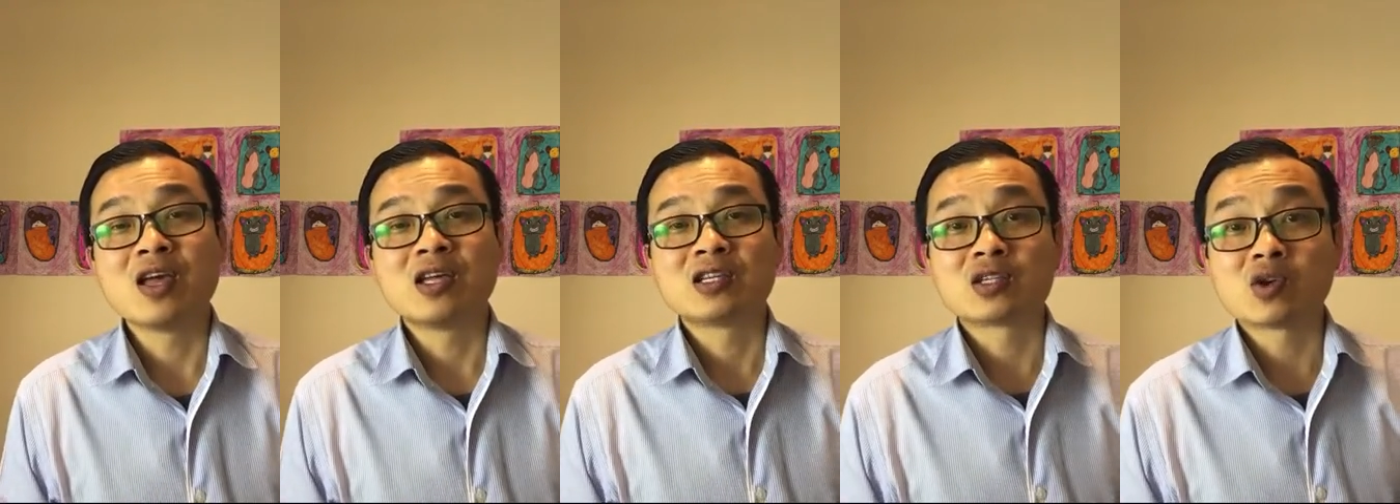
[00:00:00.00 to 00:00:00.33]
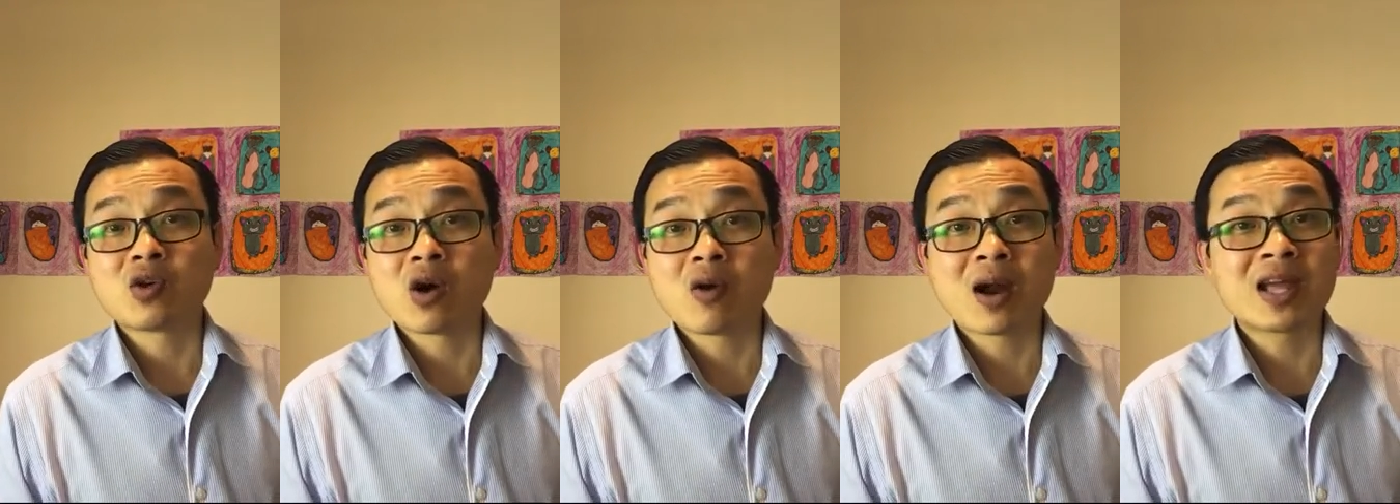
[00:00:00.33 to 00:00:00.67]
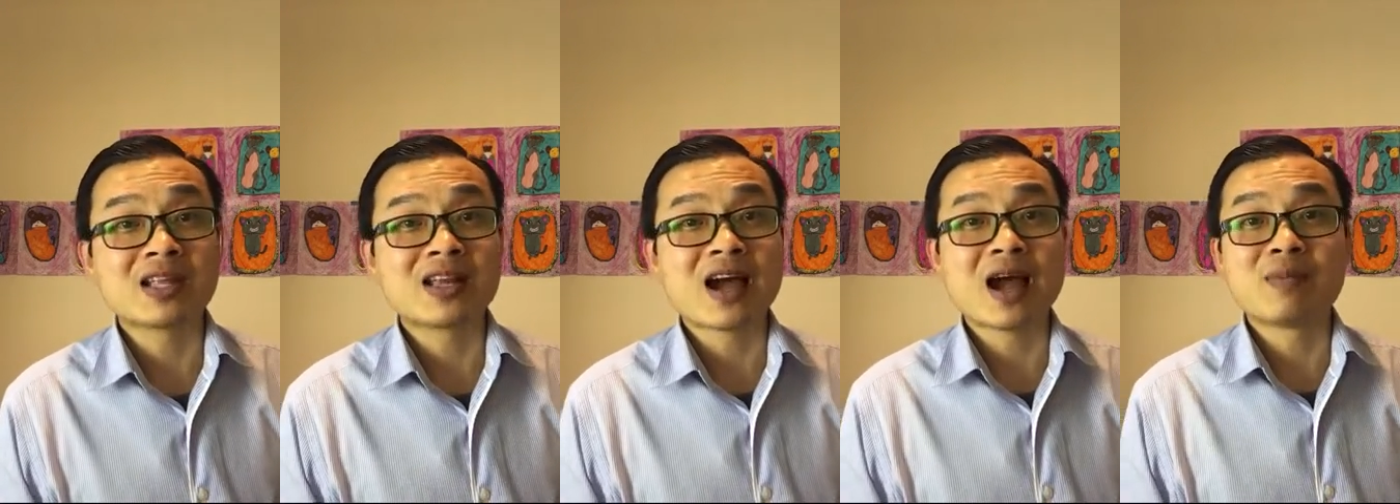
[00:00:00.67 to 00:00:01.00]
so
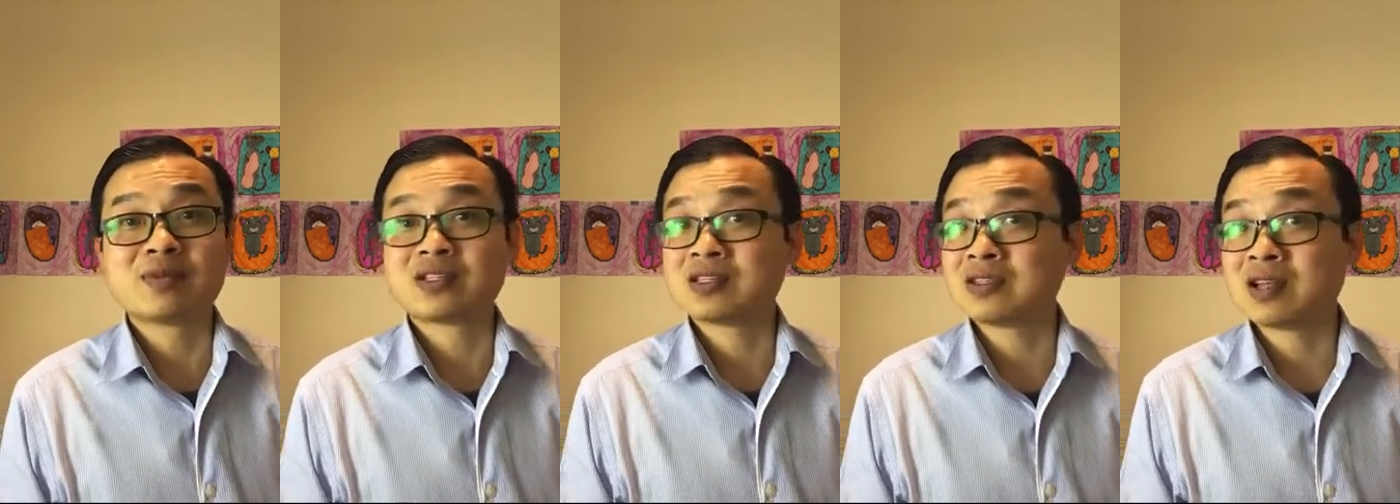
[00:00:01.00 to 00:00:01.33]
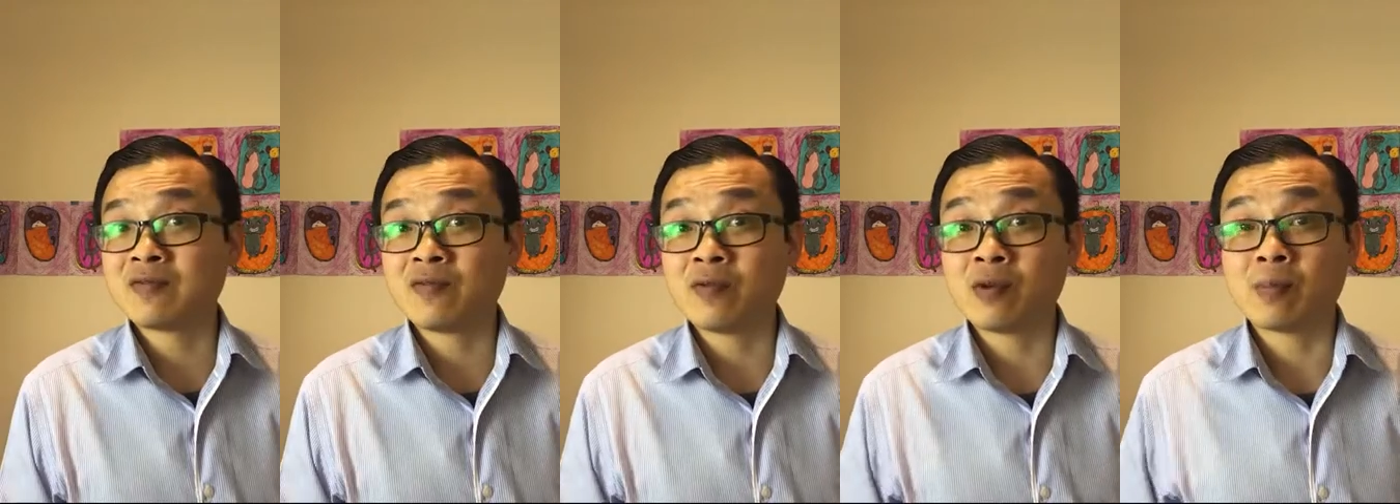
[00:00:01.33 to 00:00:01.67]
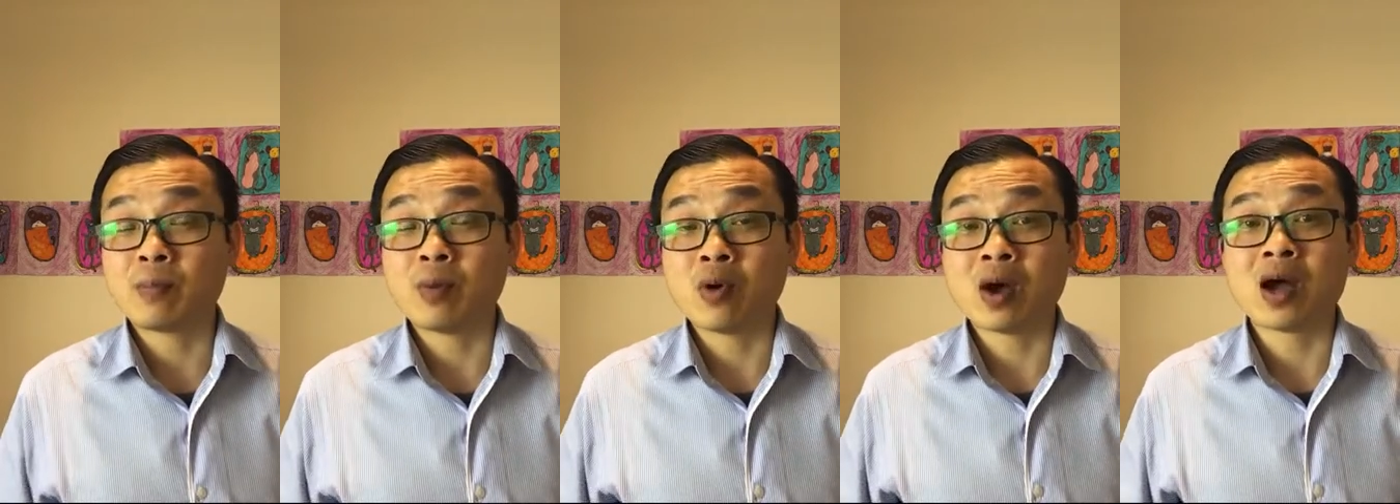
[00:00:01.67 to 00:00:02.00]
alright, I'm
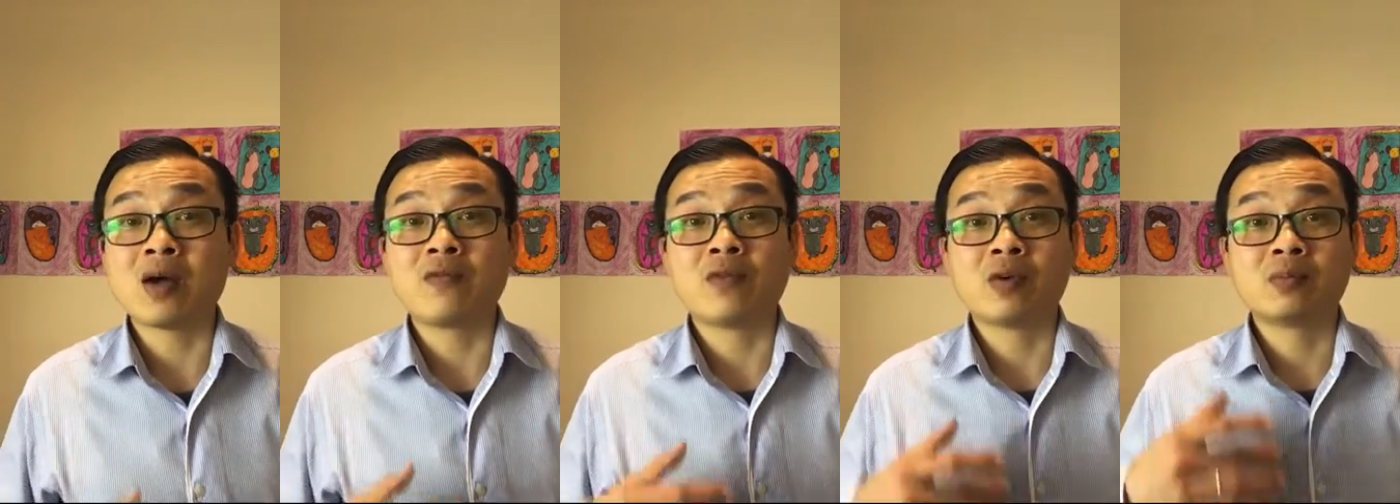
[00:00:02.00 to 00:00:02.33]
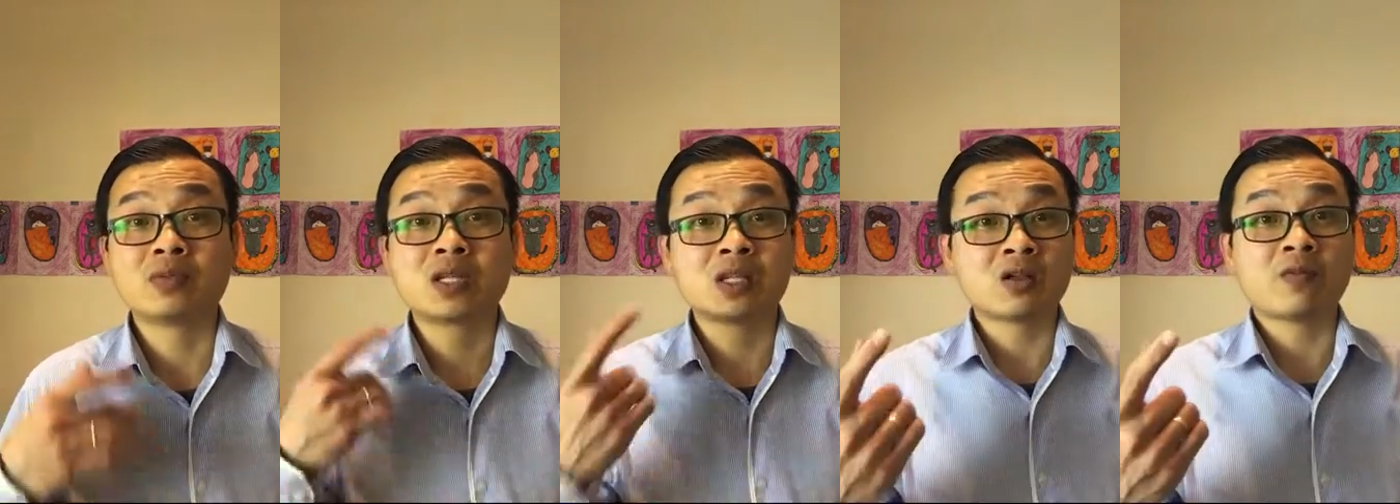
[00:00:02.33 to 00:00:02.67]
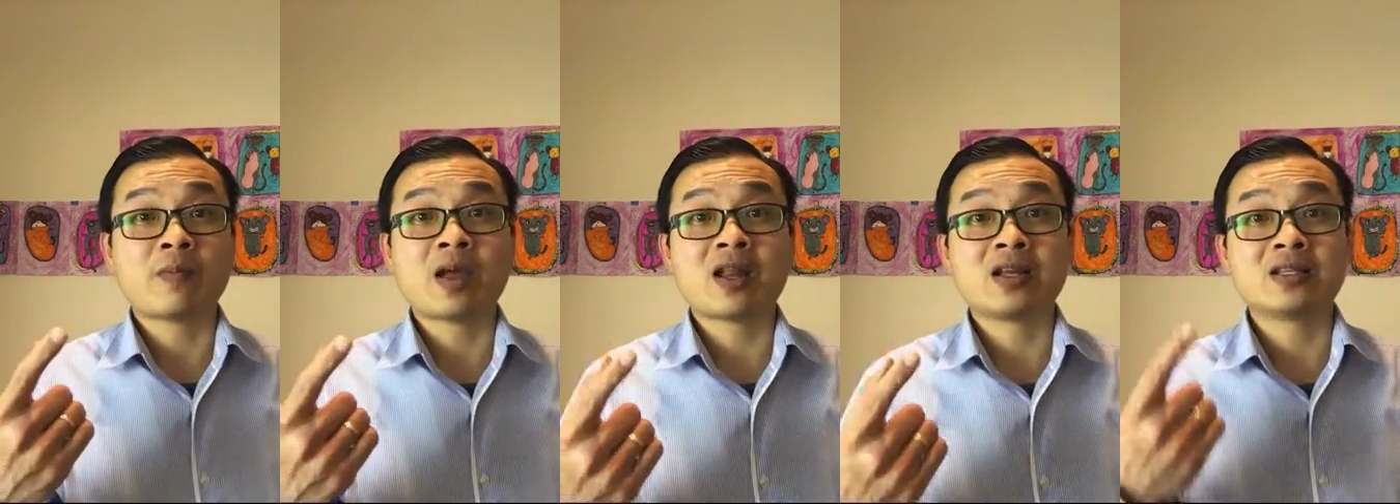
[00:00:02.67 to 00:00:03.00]
Szenan-Balance from Center of
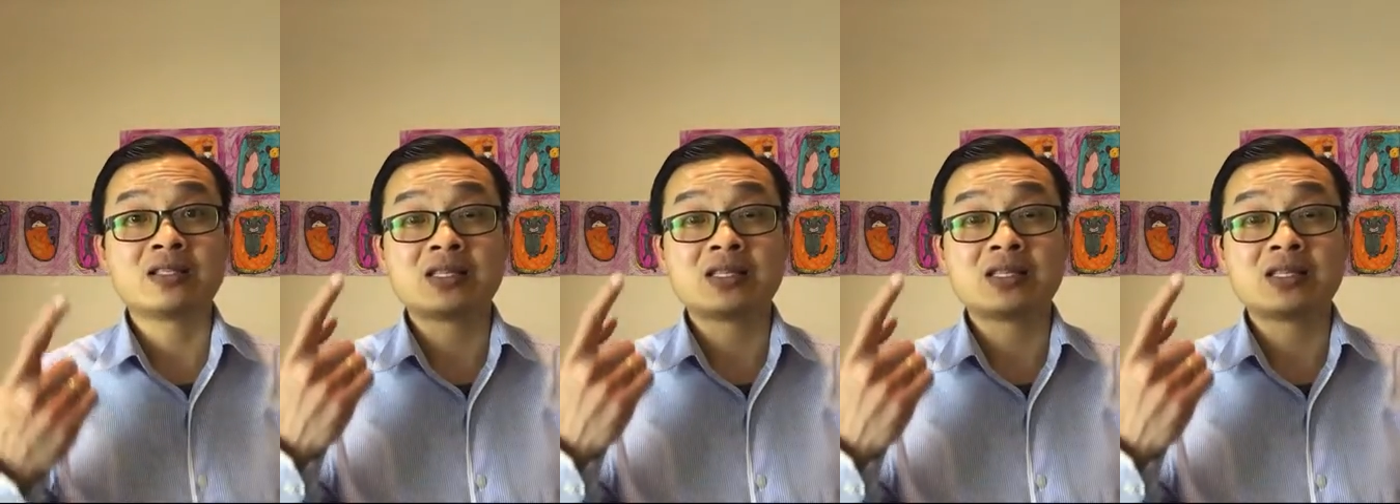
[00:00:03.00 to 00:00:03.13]
Balance,